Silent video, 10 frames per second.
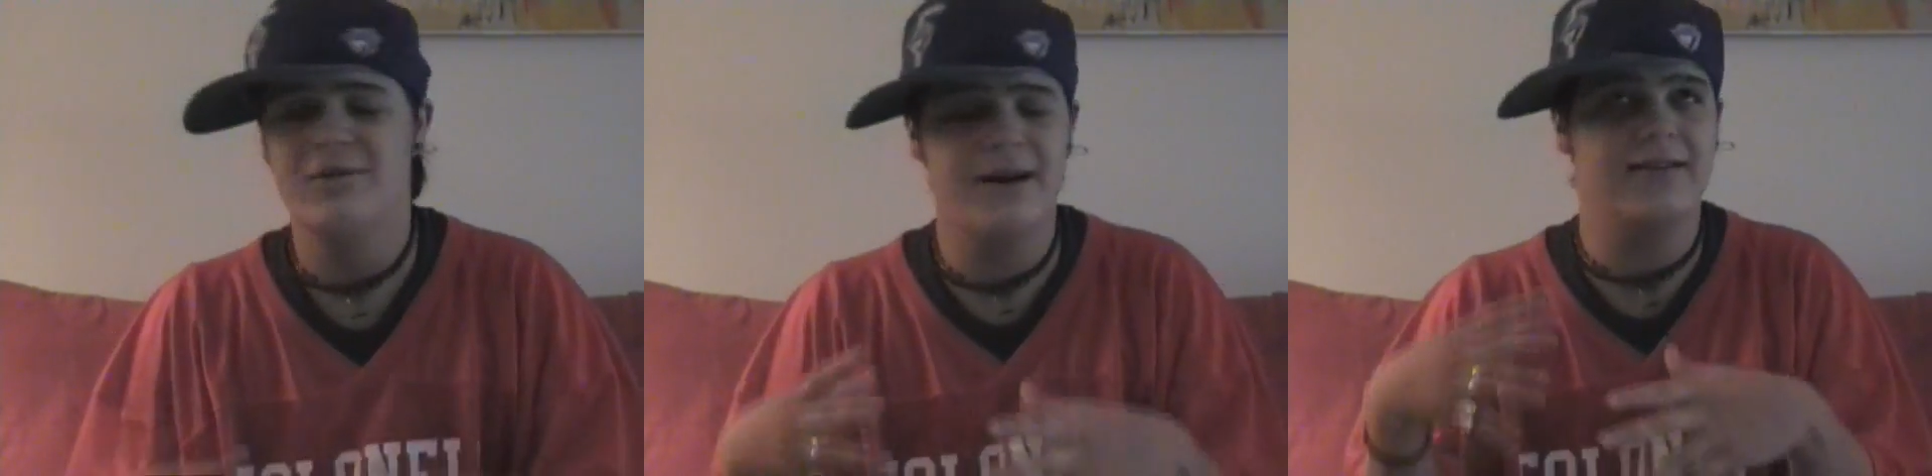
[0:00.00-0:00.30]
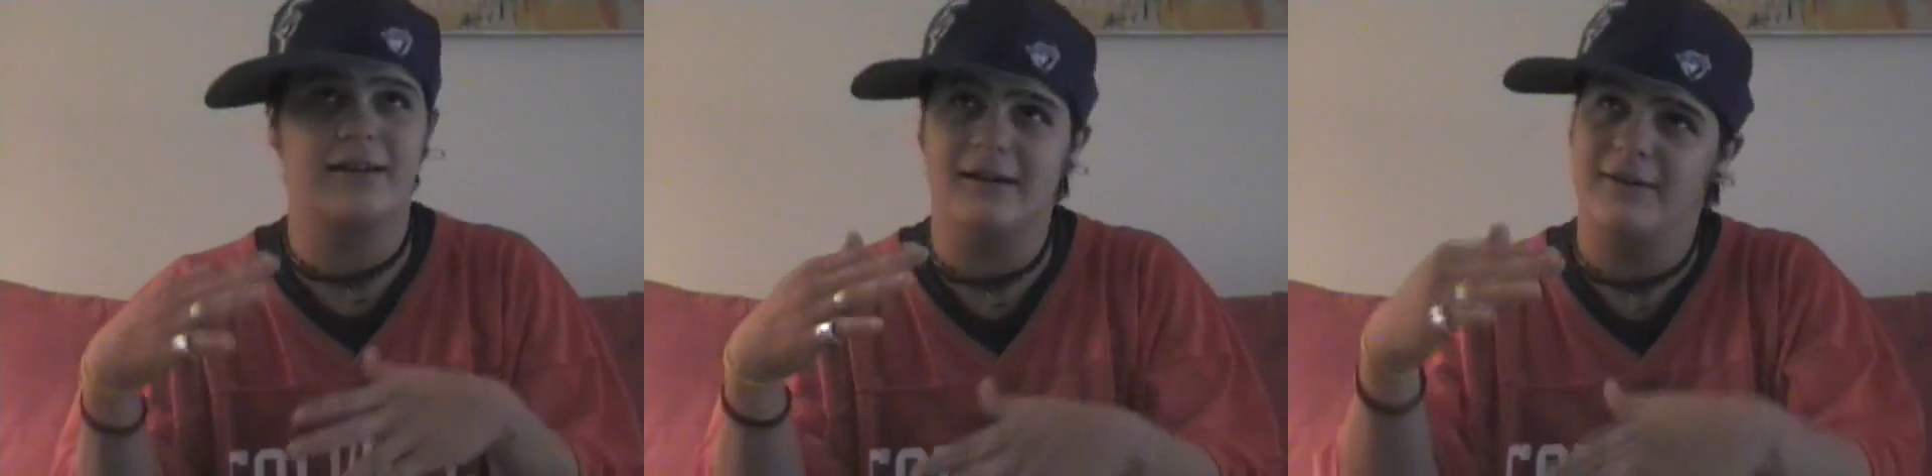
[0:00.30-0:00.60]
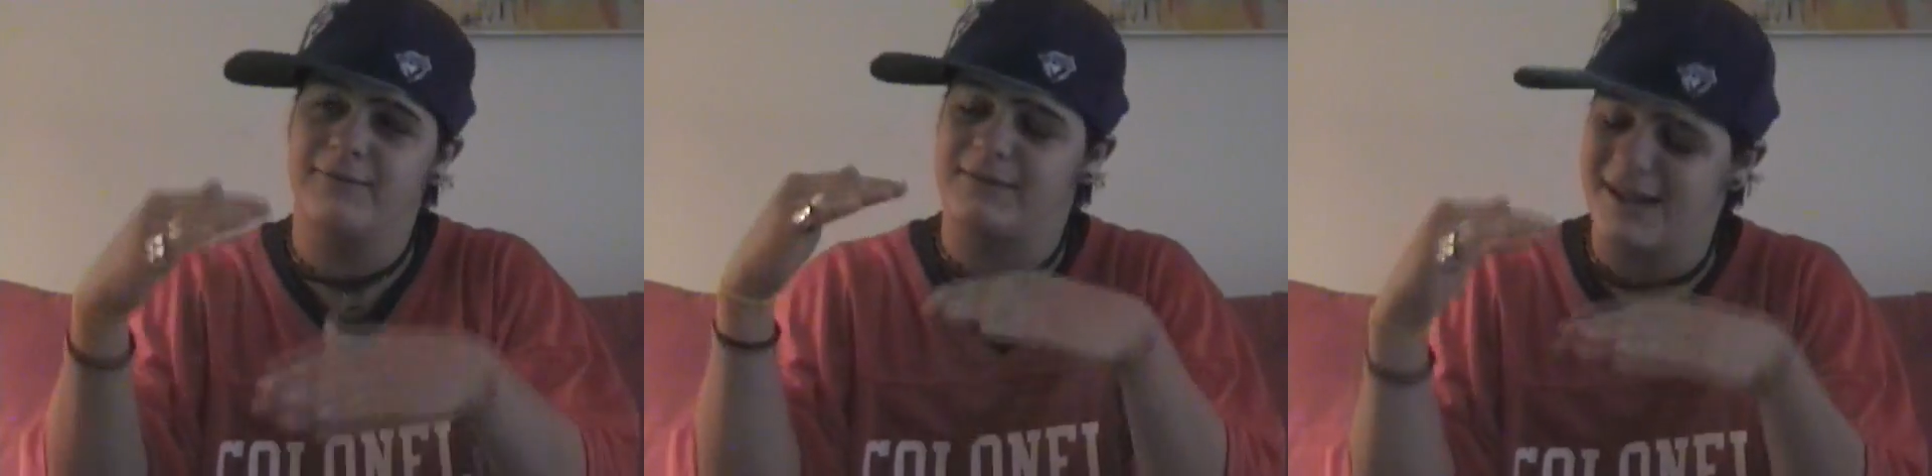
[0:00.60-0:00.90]
You ain't
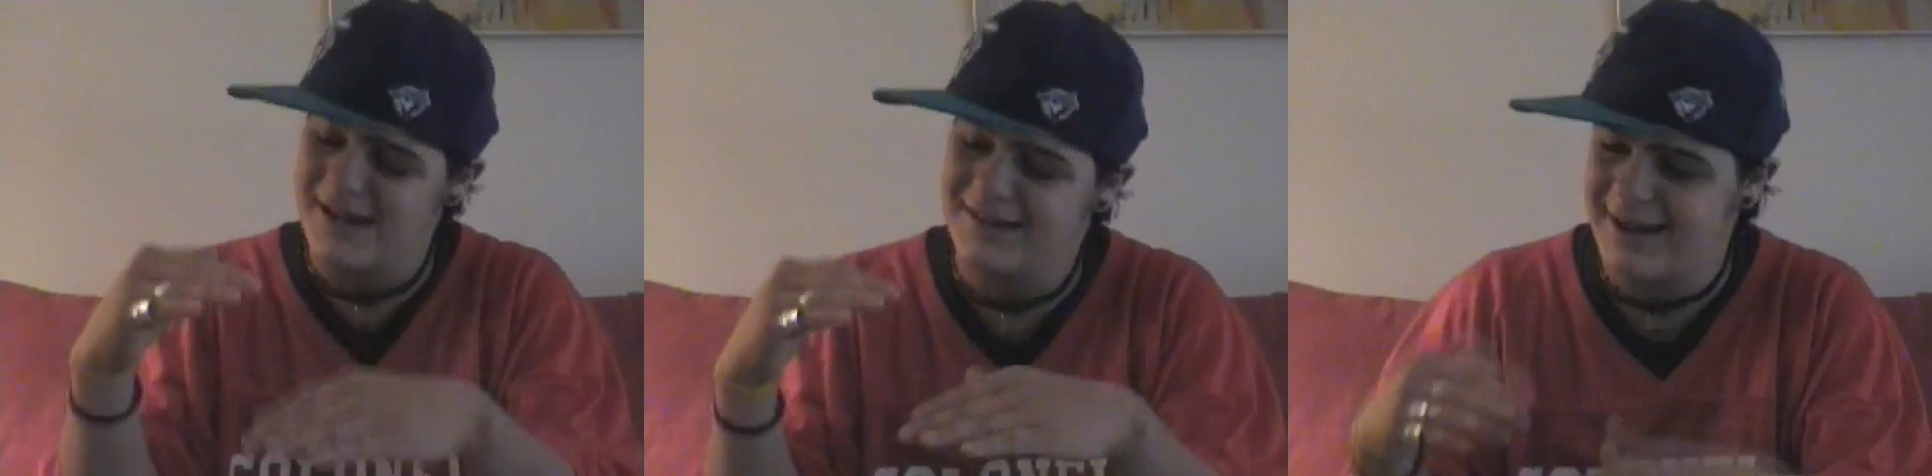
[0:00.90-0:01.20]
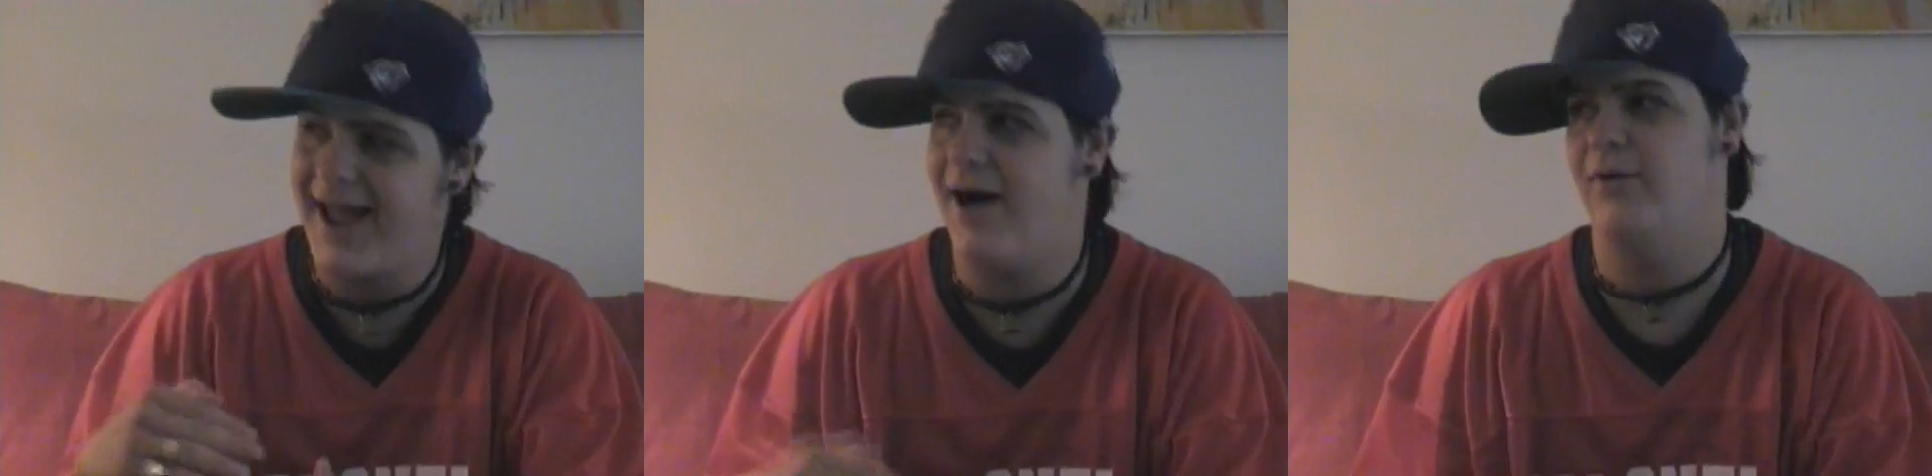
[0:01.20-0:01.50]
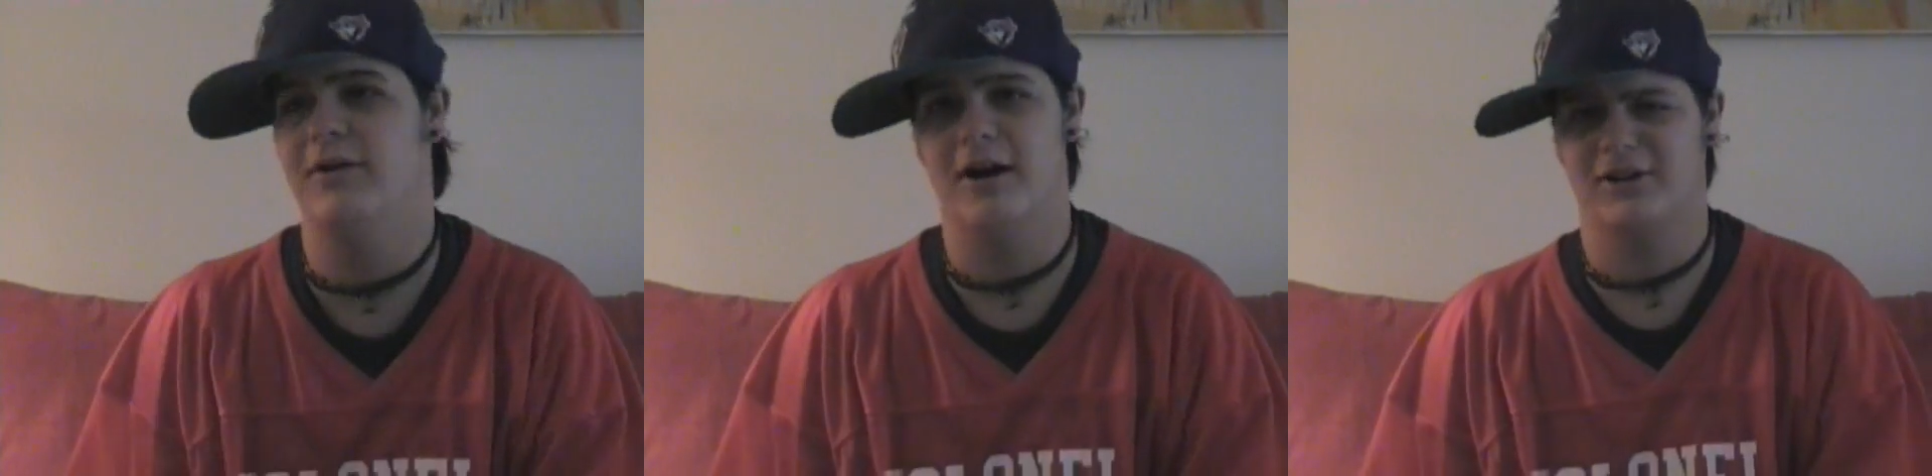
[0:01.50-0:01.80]
from T
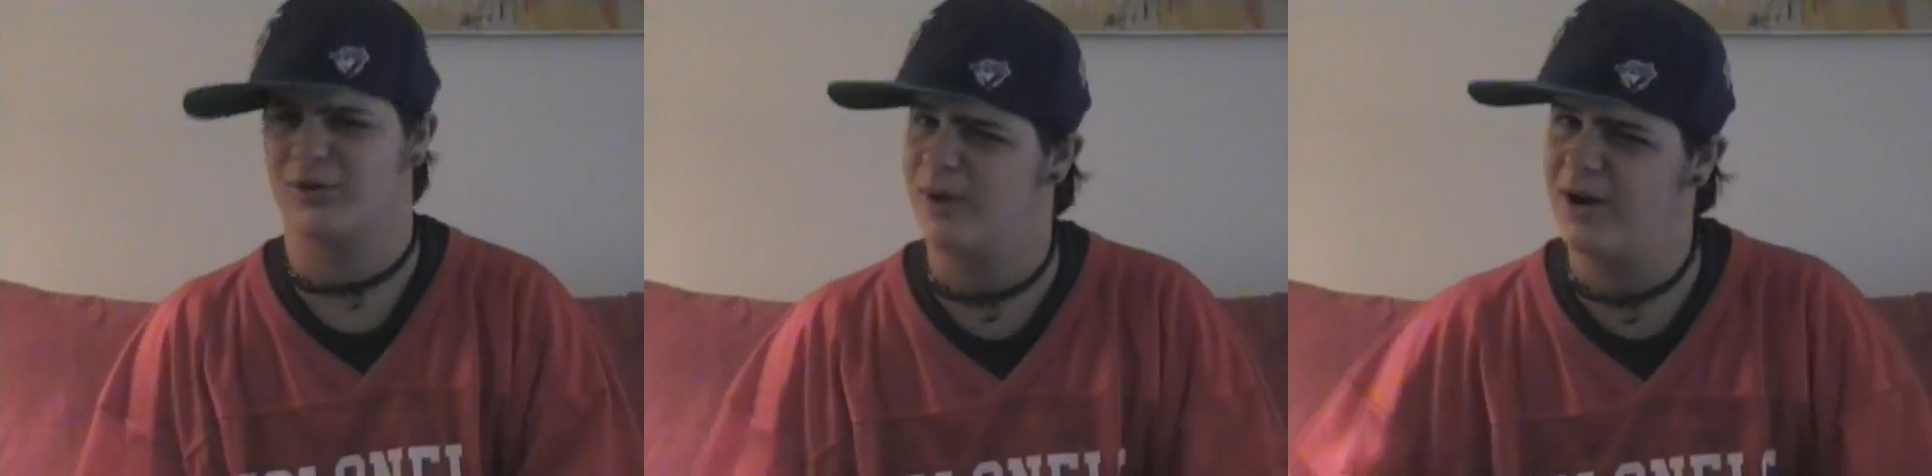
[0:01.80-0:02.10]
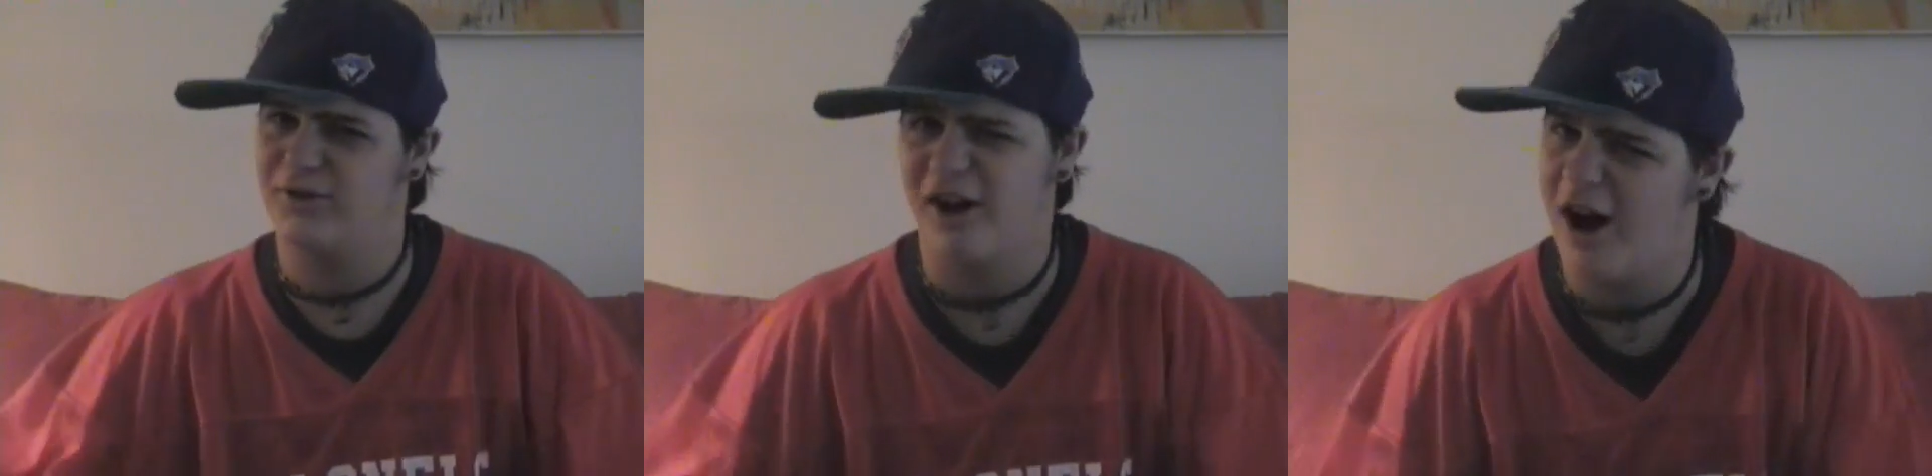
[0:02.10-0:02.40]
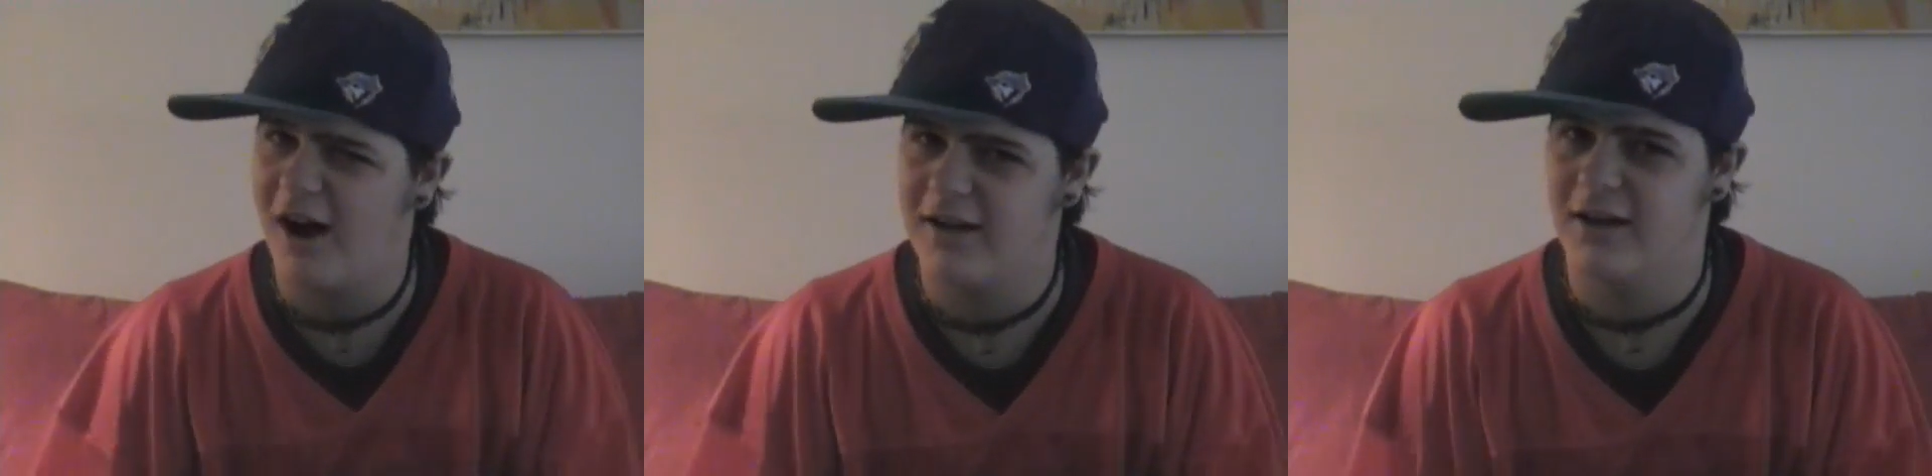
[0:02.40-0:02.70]
town, dog. Toronto's
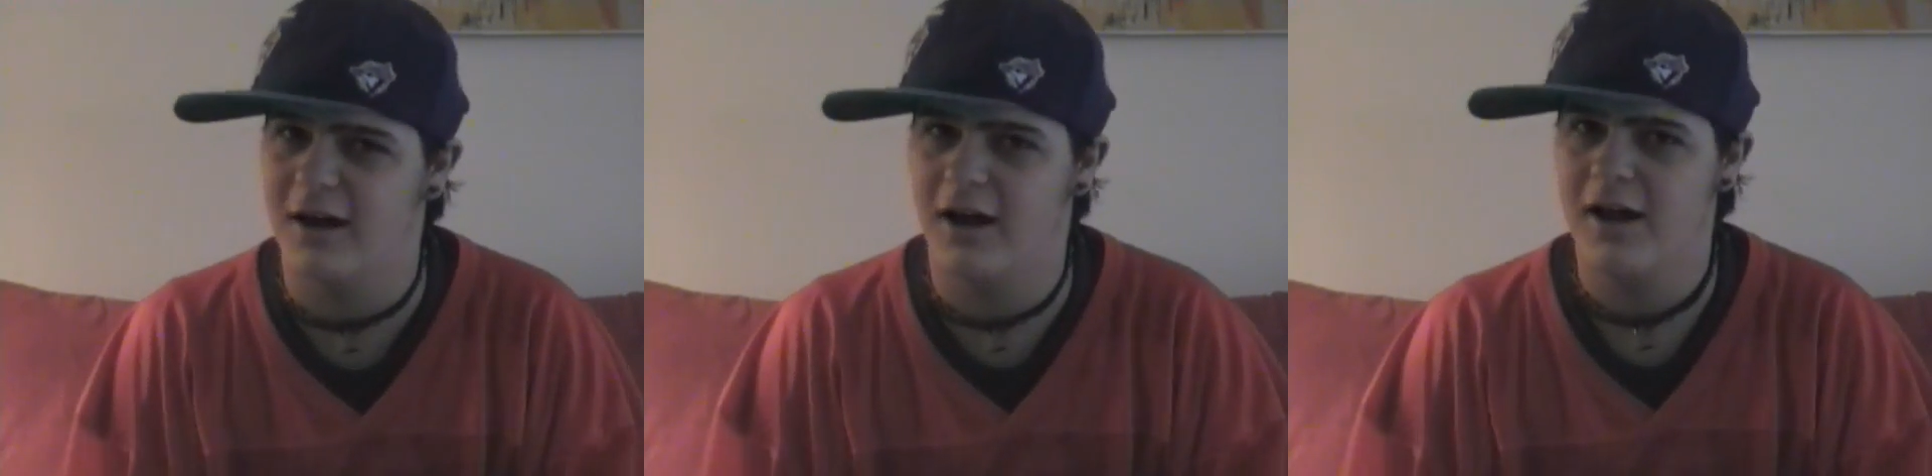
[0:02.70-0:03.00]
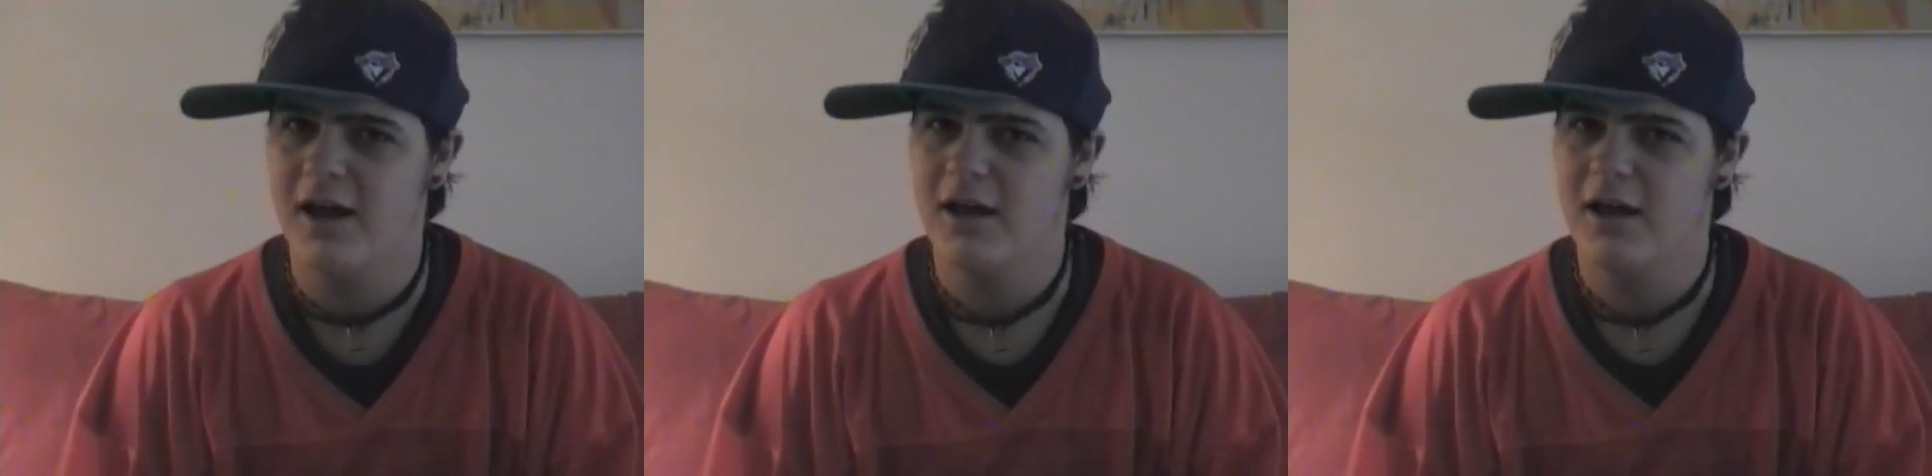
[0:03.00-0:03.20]
hard, dog.